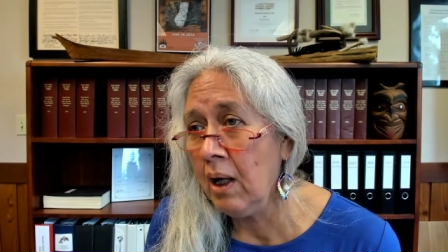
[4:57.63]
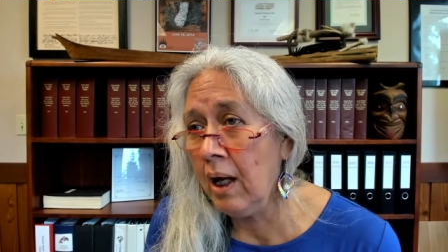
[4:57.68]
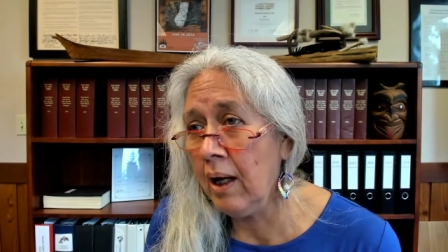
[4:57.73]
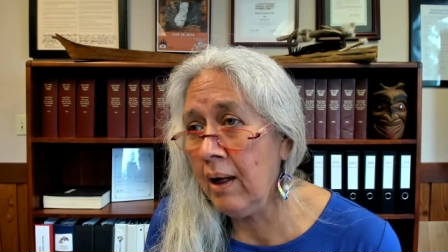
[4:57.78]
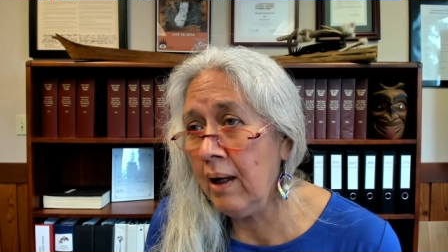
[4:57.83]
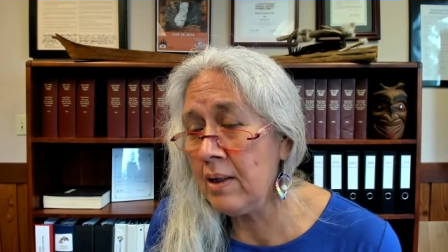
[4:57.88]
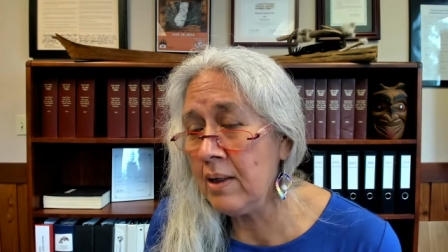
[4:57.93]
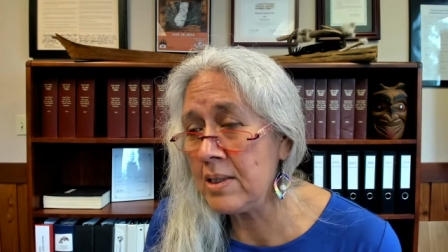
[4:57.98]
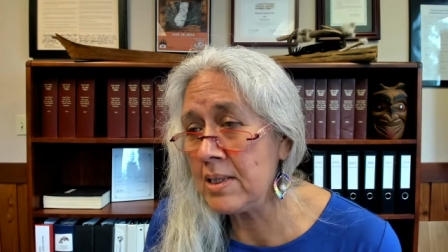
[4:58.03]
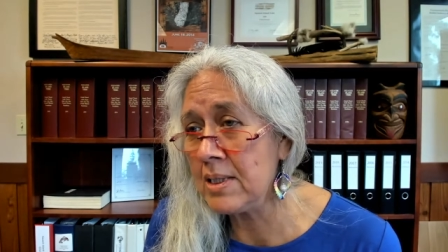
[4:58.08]

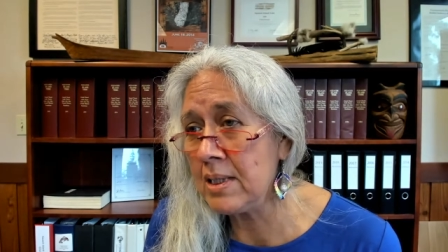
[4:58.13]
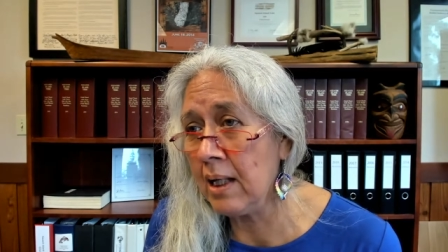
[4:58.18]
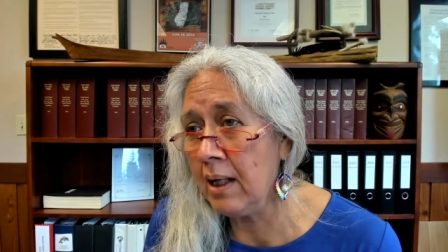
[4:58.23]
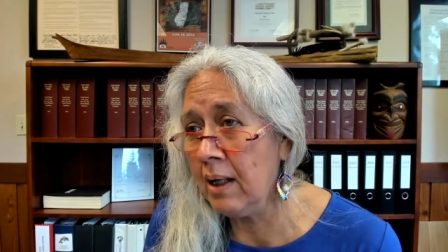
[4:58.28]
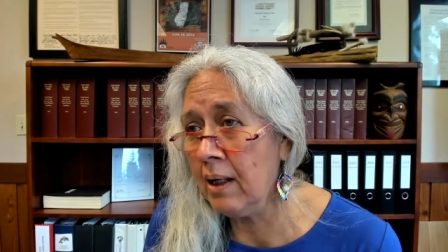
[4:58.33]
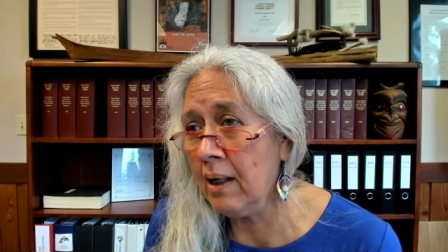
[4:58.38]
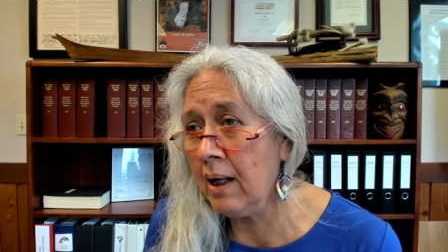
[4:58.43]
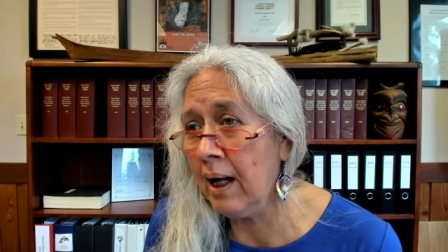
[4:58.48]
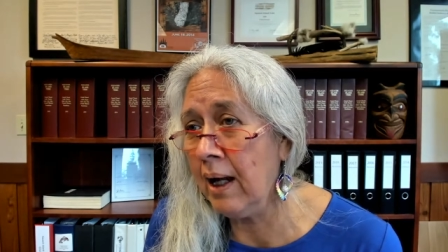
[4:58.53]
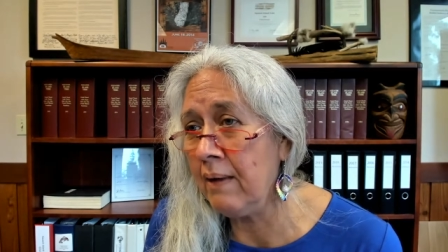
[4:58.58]

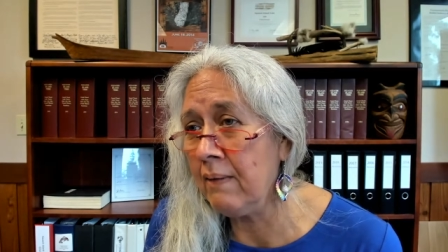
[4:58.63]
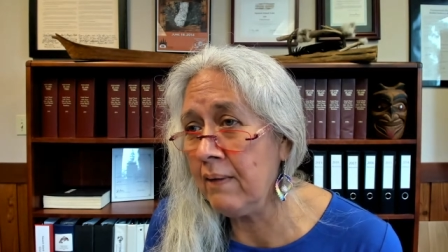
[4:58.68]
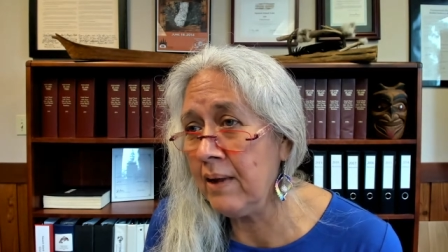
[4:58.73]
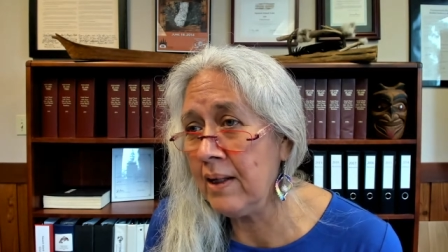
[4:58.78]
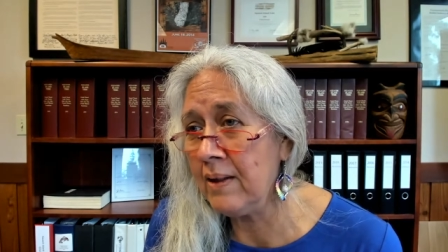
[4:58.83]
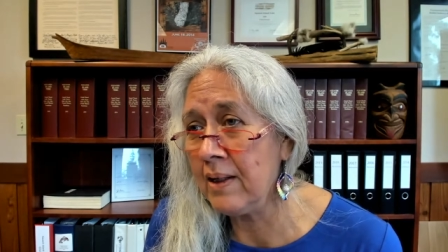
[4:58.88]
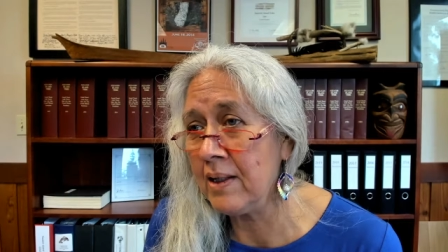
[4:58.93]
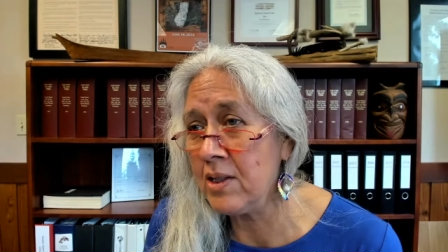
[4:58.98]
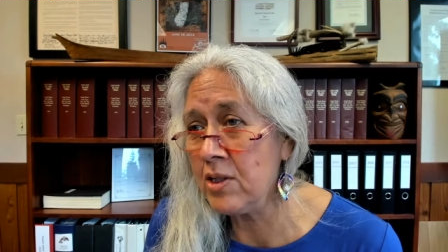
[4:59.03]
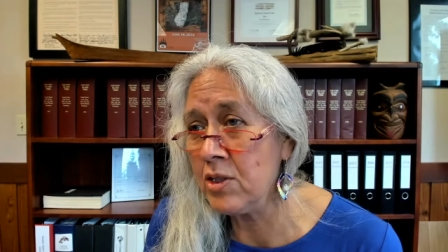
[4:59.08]
I think
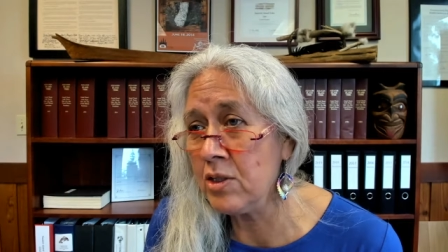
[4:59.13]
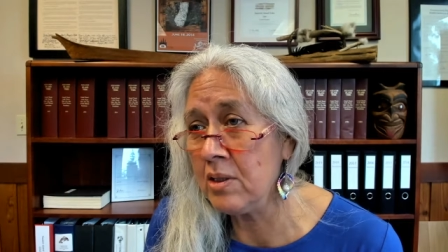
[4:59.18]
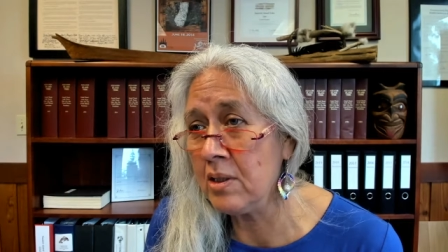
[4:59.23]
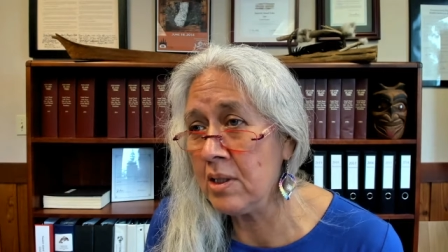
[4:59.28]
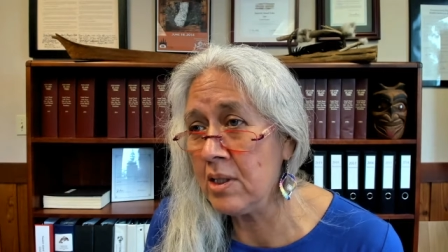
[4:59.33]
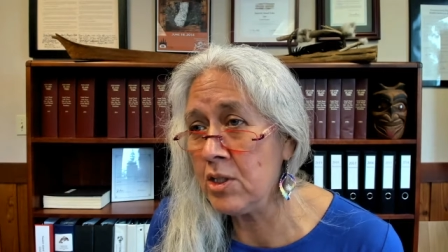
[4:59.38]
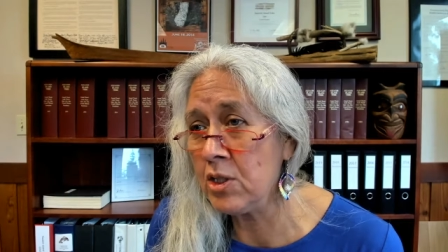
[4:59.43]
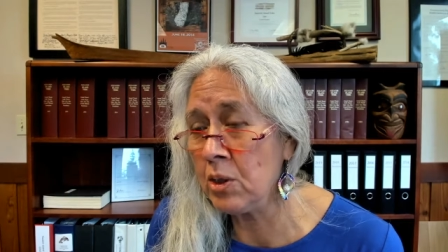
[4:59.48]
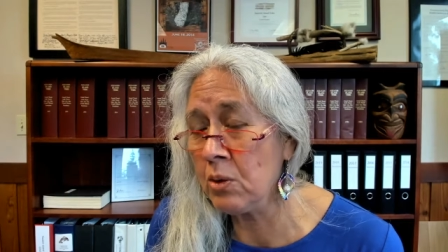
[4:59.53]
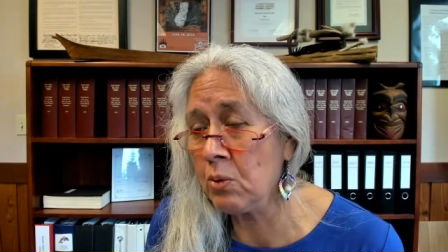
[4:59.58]
that the
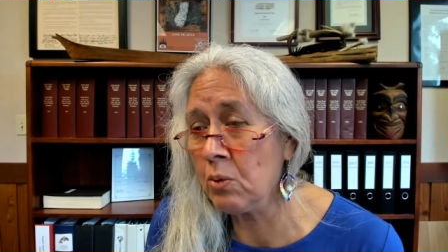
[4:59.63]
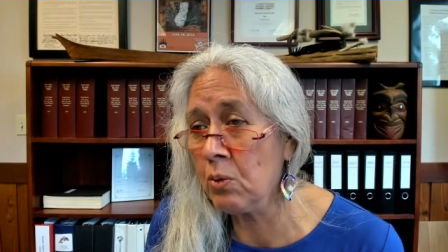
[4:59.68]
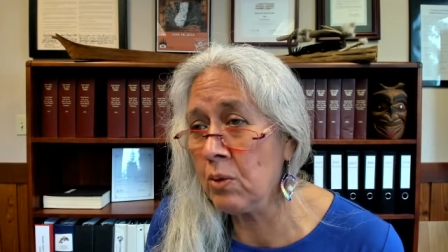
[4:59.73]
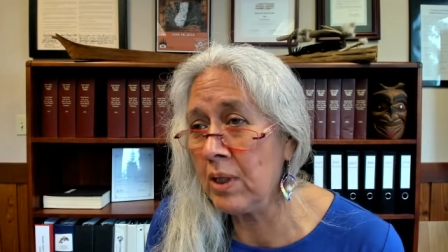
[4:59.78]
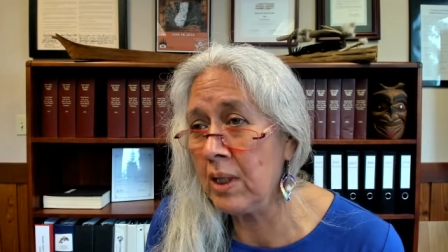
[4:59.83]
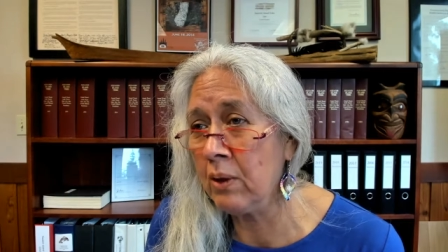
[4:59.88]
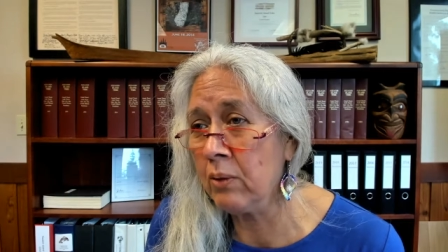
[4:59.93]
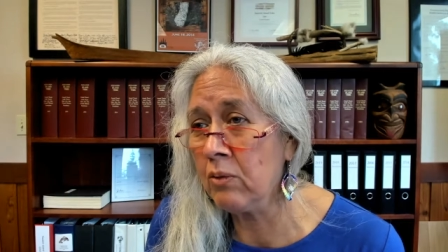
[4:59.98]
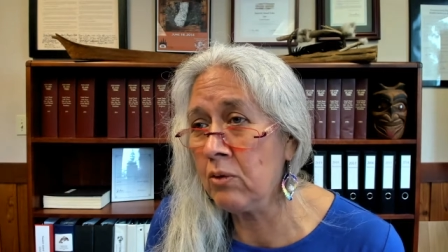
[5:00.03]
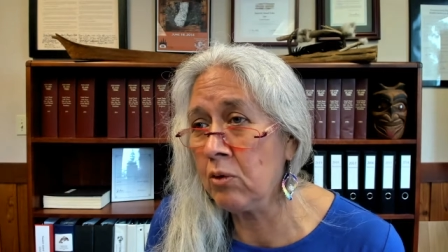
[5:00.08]
general
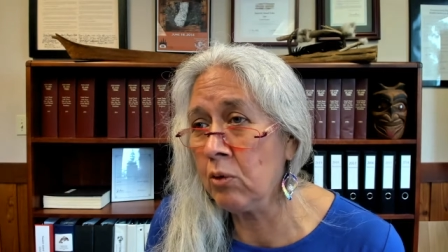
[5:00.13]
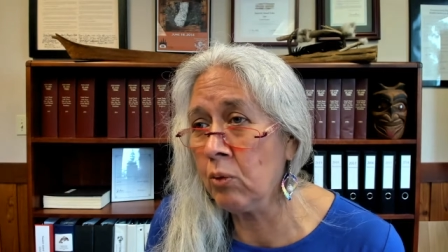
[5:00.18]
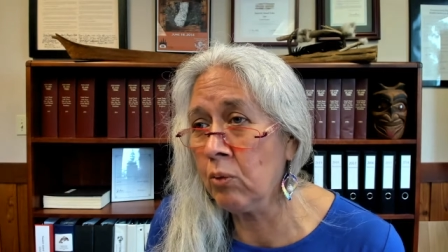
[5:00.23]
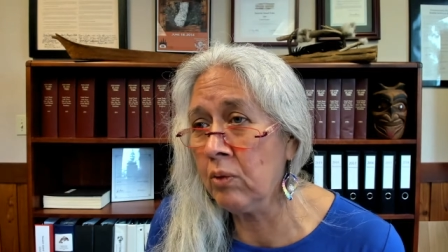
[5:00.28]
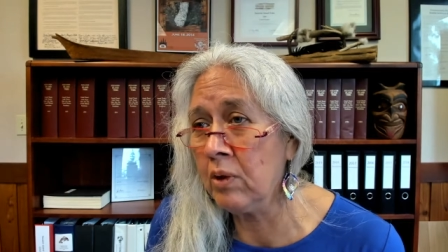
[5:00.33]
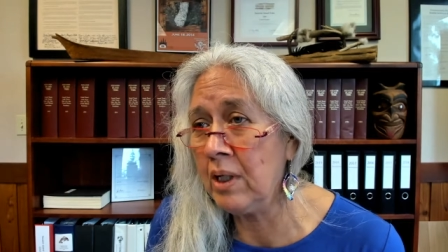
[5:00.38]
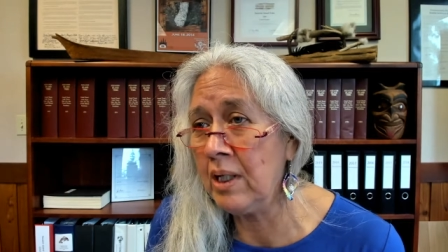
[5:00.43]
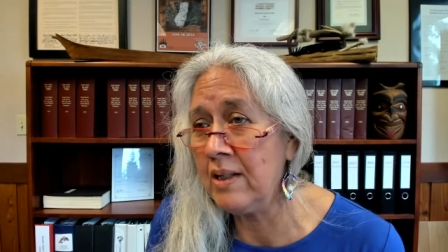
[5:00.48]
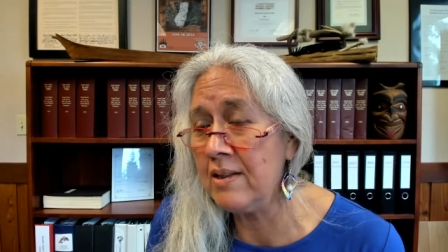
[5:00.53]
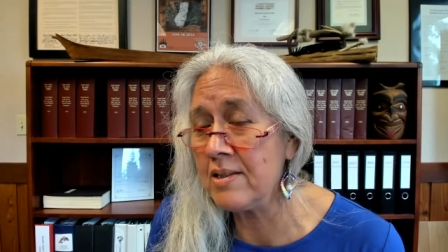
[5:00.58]
council
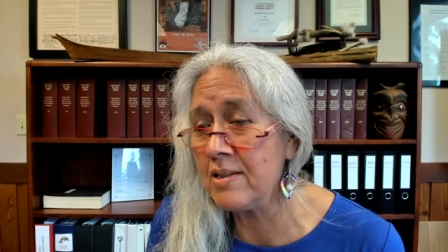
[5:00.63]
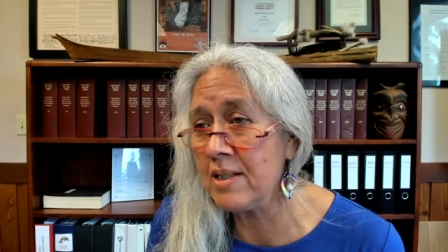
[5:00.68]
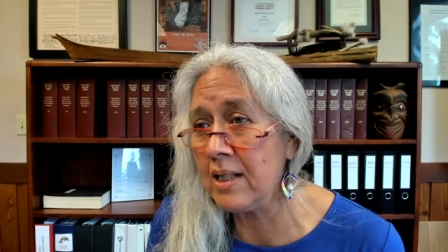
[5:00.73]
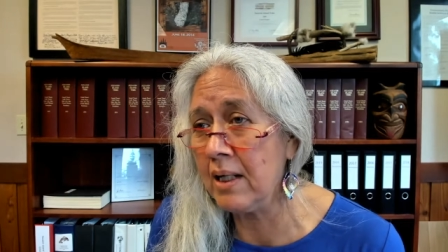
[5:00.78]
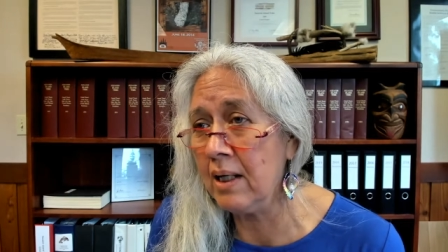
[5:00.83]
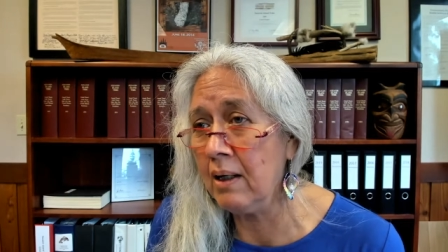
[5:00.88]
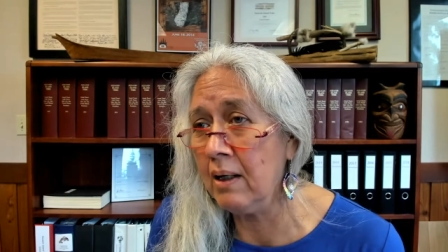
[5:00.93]
needs to